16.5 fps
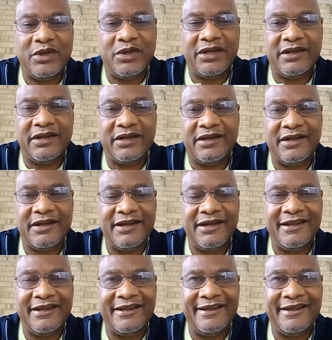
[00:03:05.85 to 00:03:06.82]
where,
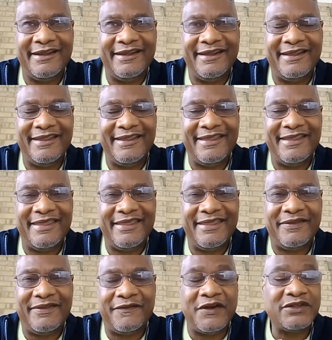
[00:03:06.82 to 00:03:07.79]

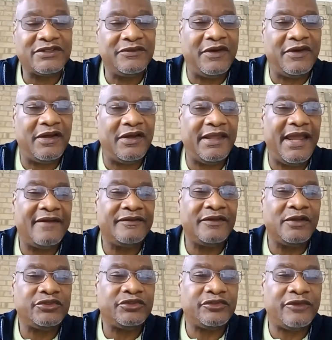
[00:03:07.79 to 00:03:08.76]
first of all, they have
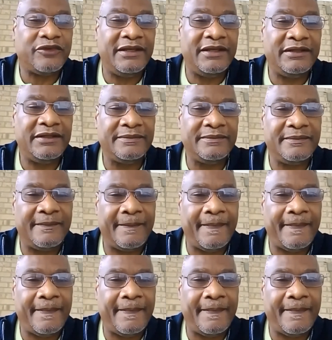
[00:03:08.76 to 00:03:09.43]
no training.